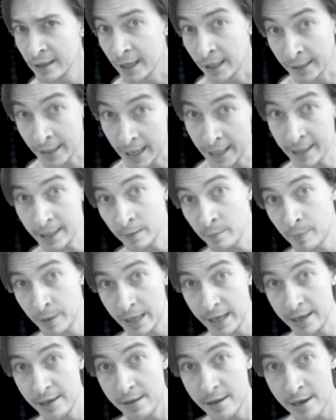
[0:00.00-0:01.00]
and I can
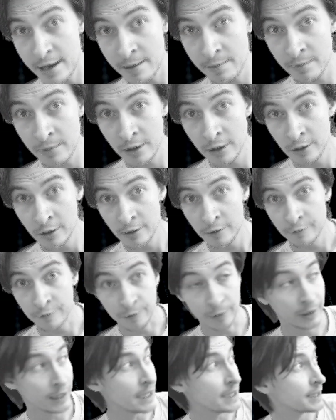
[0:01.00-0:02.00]
buy them
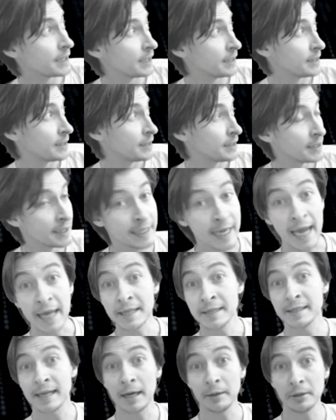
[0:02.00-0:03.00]
for less than
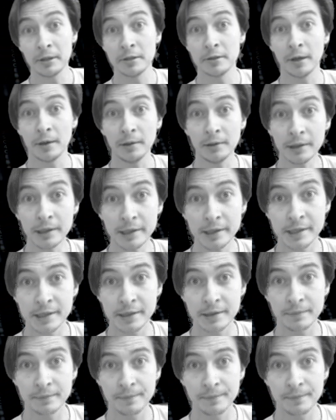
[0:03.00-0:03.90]
ten thousand dollars?